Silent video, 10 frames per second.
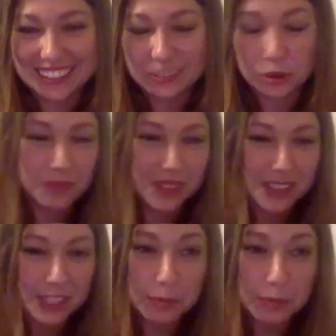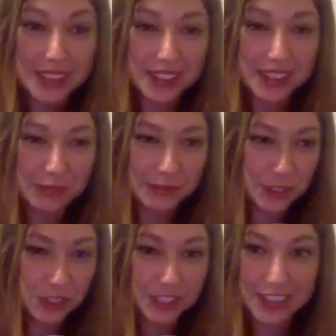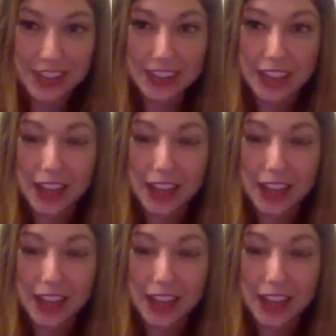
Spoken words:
Well, speaking of just sustaining,